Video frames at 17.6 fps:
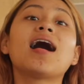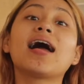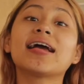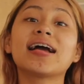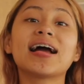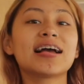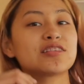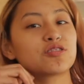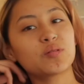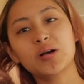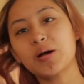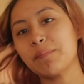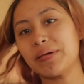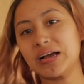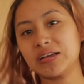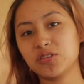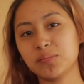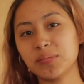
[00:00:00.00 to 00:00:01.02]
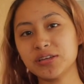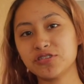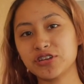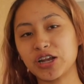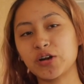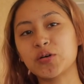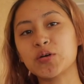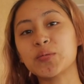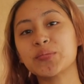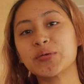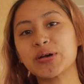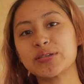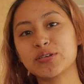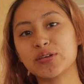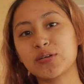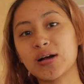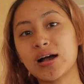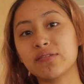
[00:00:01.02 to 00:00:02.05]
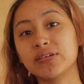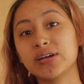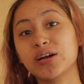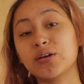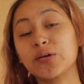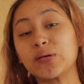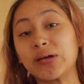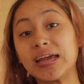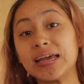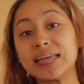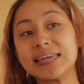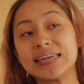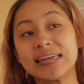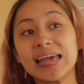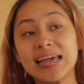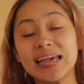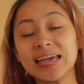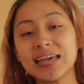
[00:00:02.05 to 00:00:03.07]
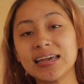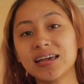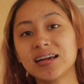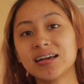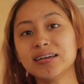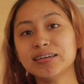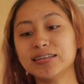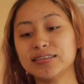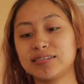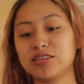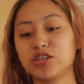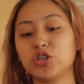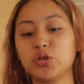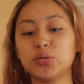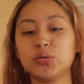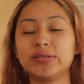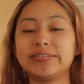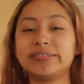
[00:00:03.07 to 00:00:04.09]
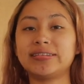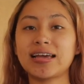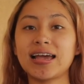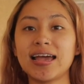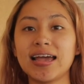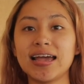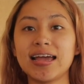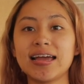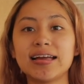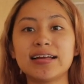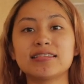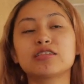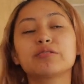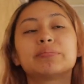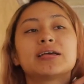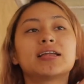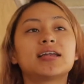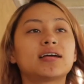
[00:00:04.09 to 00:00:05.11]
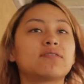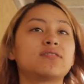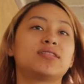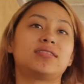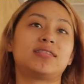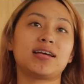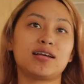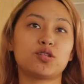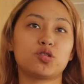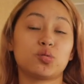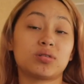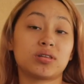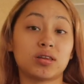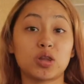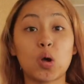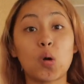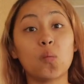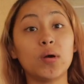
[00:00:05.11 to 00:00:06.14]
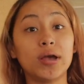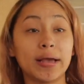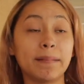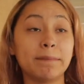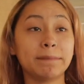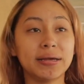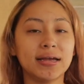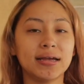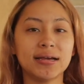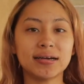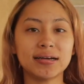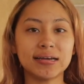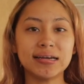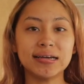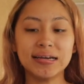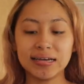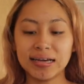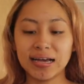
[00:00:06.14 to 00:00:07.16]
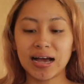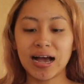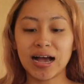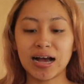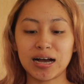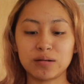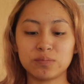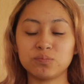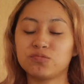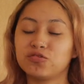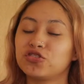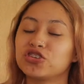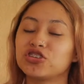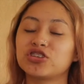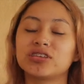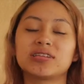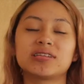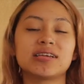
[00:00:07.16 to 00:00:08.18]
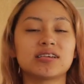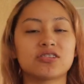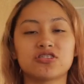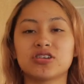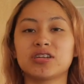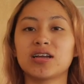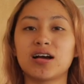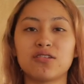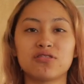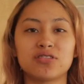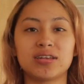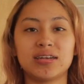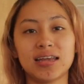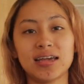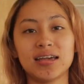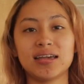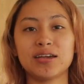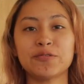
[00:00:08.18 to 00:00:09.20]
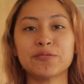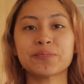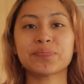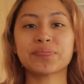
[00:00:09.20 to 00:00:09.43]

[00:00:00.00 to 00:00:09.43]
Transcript: Hi guys, welcome back to my channel. I hope you guys are all having a great day. It's a new day. It's the beginning of the day, so it's a little wake and bake. Um, first session of the day.